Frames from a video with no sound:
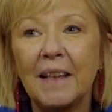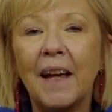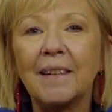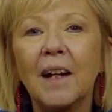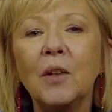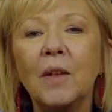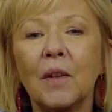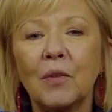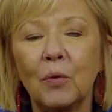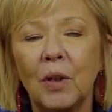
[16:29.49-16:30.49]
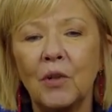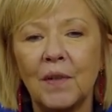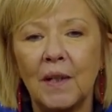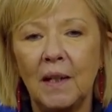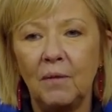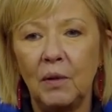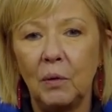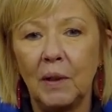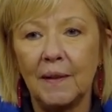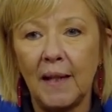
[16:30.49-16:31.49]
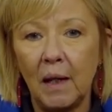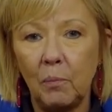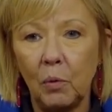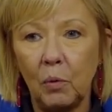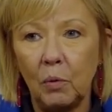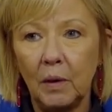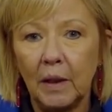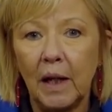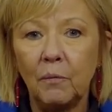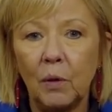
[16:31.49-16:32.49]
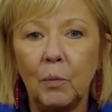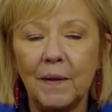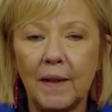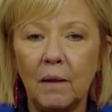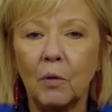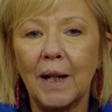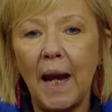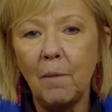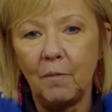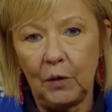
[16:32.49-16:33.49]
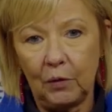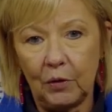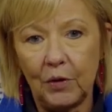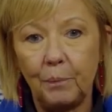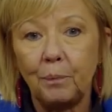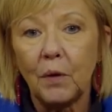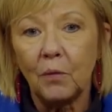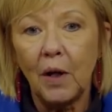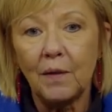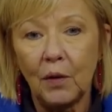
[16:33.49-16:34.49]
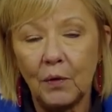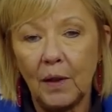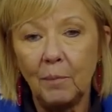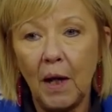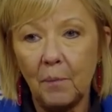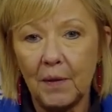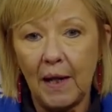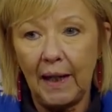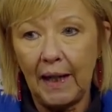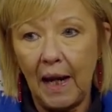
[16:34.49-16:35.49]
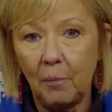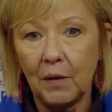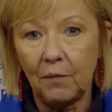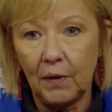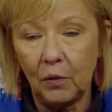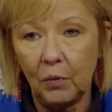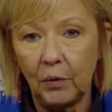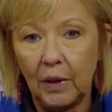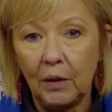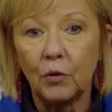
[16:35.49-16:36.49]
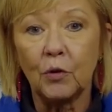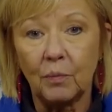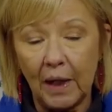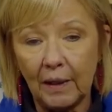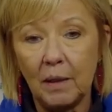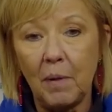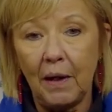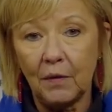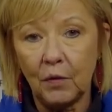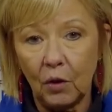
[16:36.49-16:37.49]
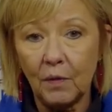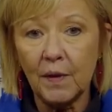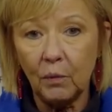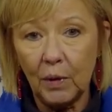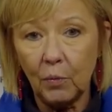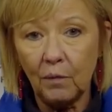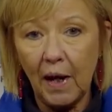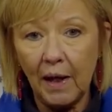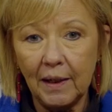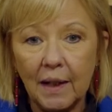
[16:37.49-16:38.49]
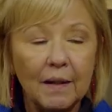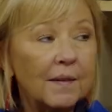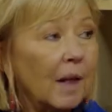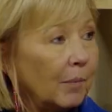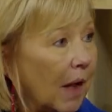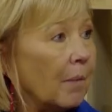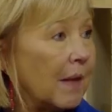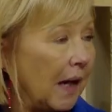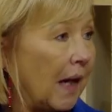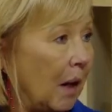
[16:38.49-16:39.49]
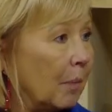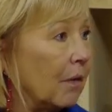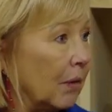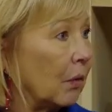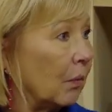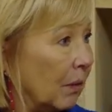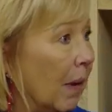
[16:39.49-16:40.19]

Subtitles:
I tell you that story just to give you an example of when we say we're gap fillers, right? So sometimes that gap is filled directly by a service that we provide. Sometimes that gap is filled with